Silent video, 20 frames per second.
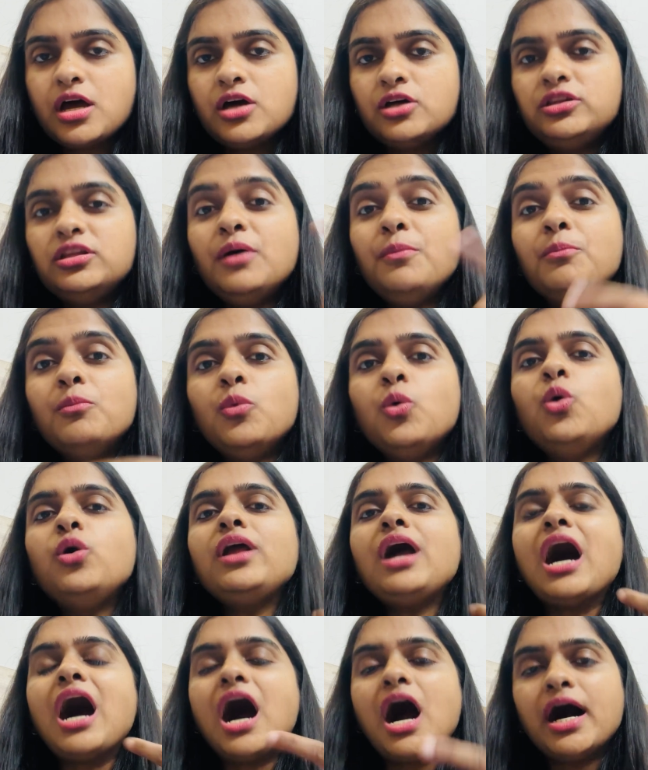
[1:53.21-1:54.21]
The more
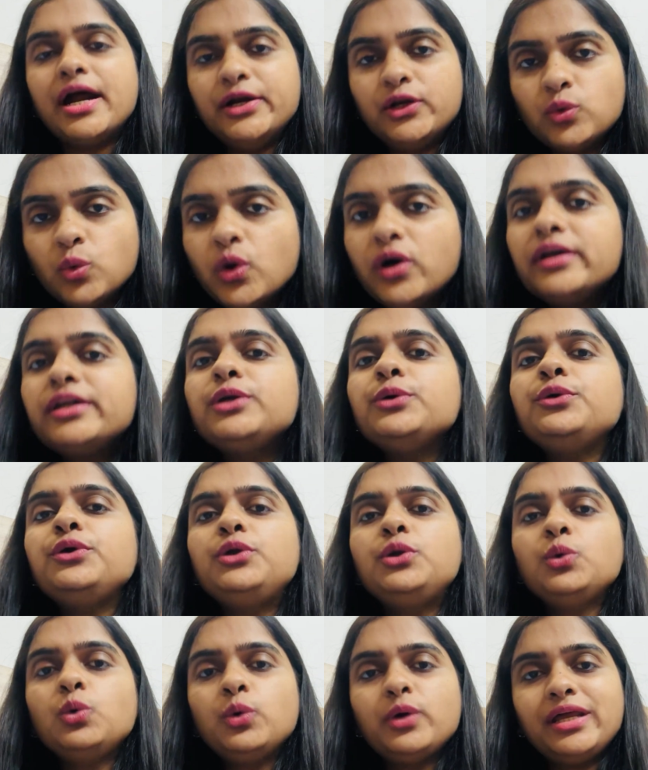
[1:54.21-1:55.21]
hard work you
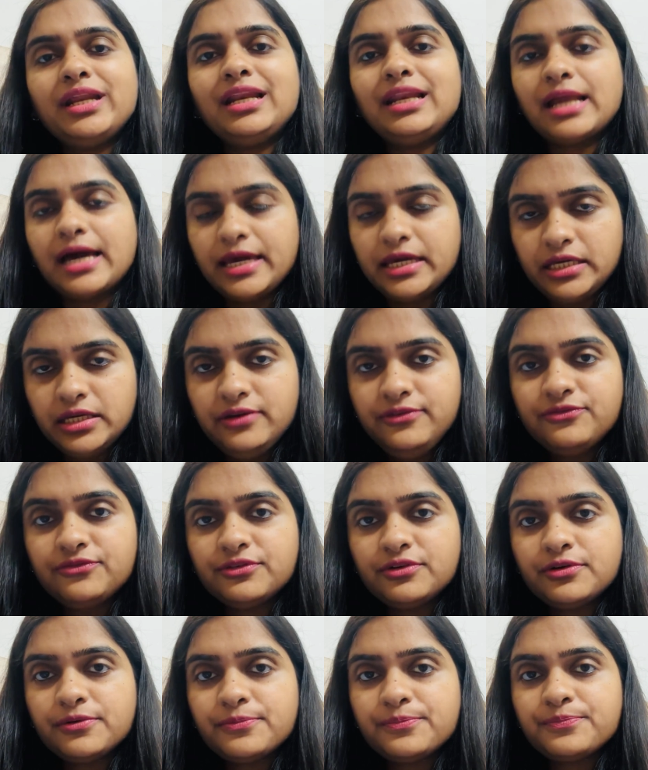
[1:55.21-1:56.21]
do in life,
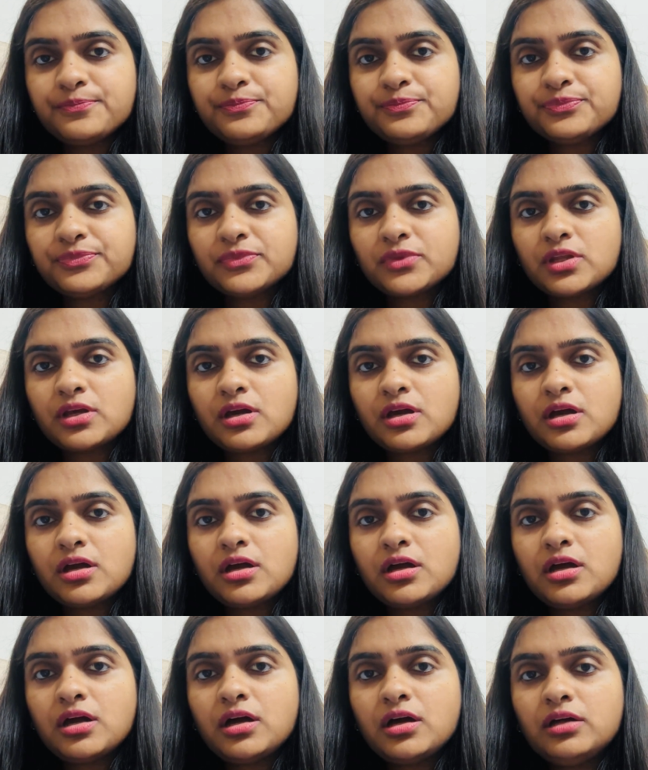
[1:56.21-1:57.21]

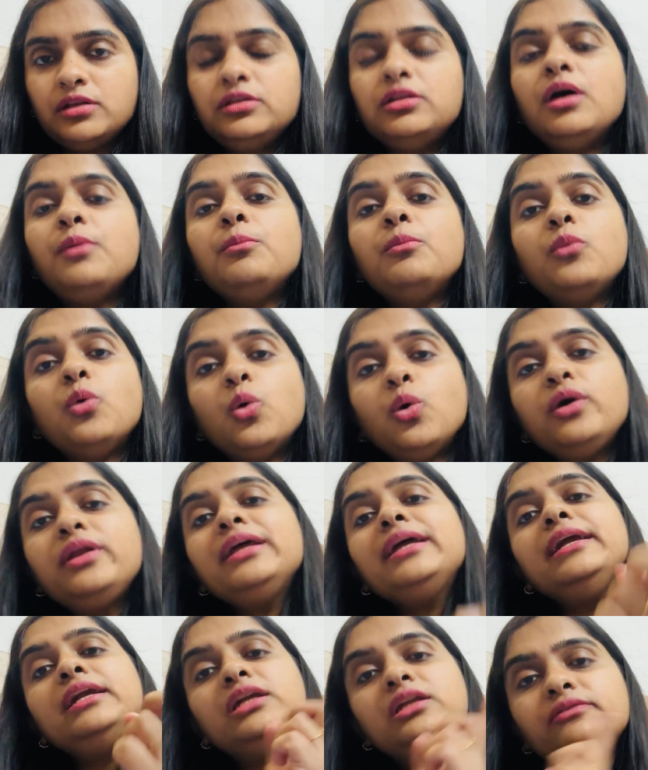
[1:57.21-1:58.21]
the more
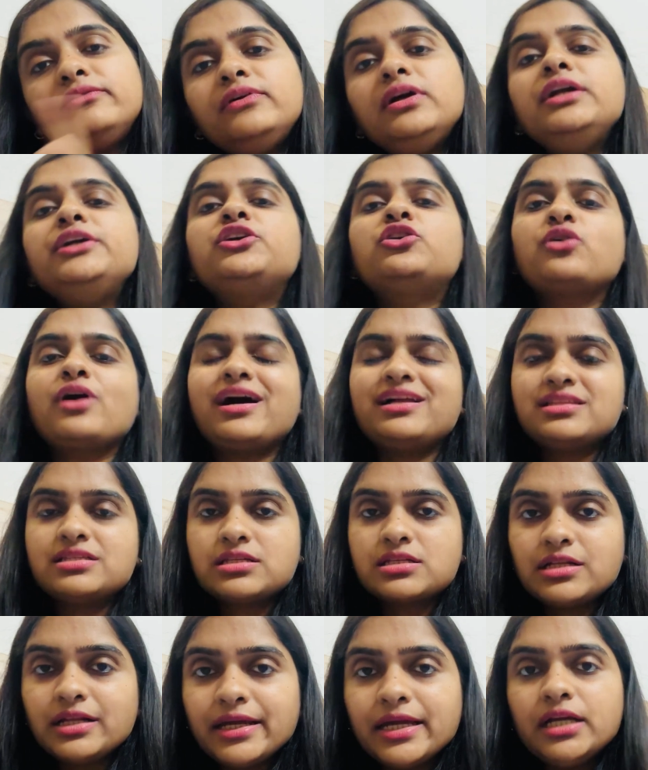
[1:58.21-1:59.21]
it will
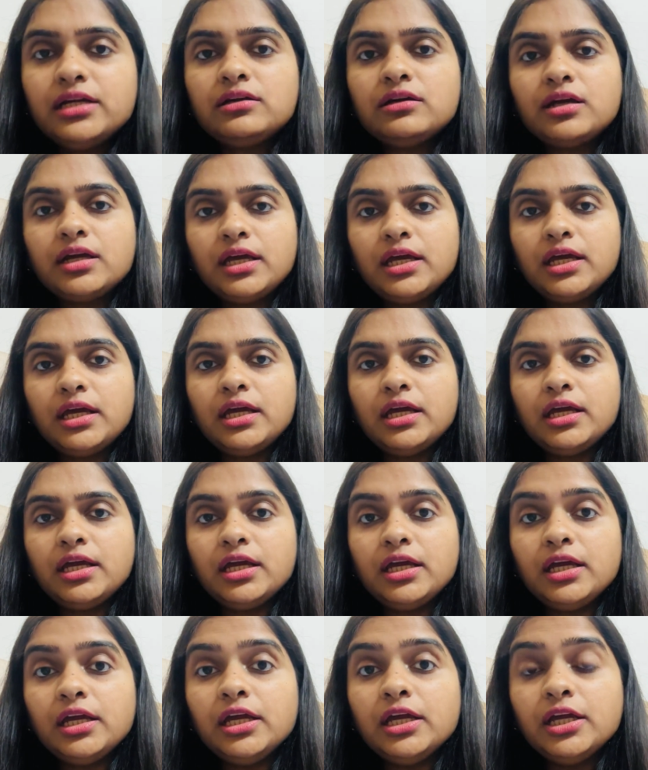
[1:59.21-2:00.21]
translate
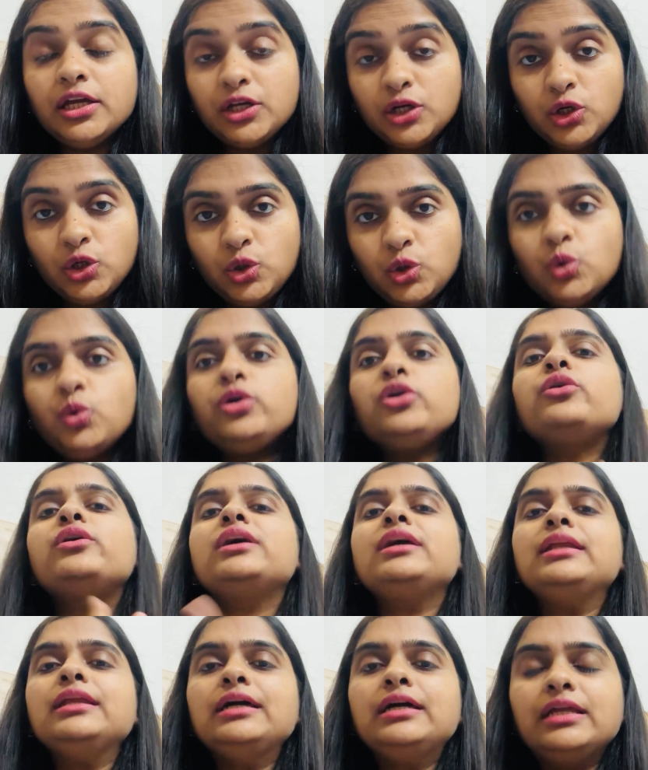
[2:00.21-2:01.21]
into your
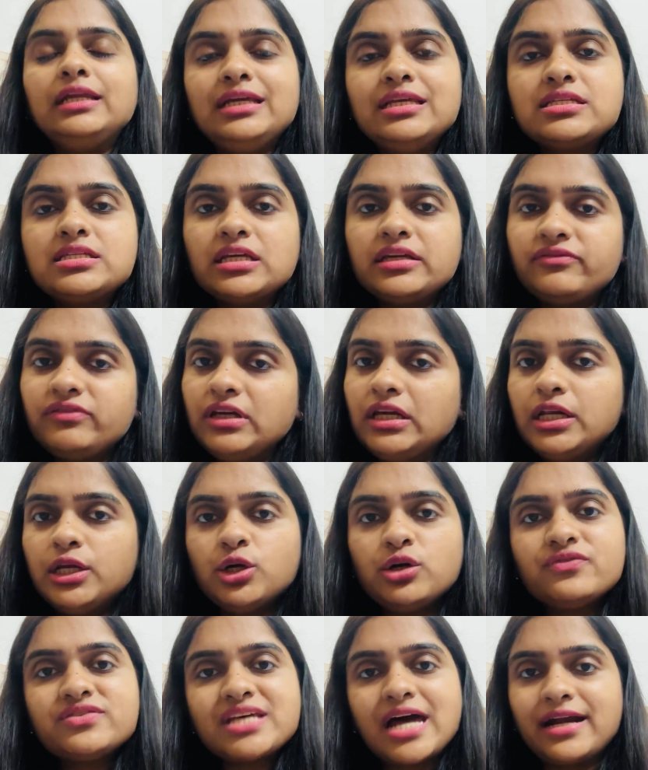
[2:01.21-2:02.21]
increasing feeling
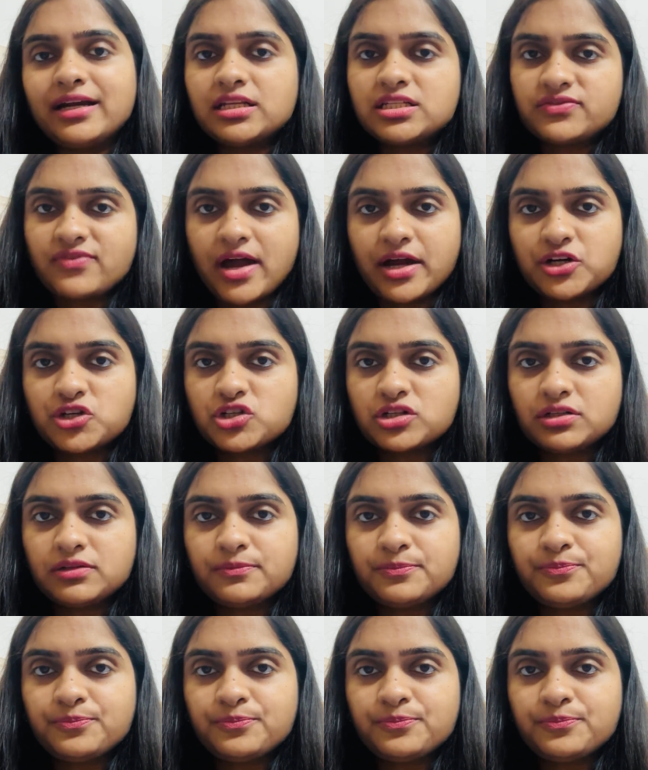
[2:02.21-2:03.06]
of satisfaction.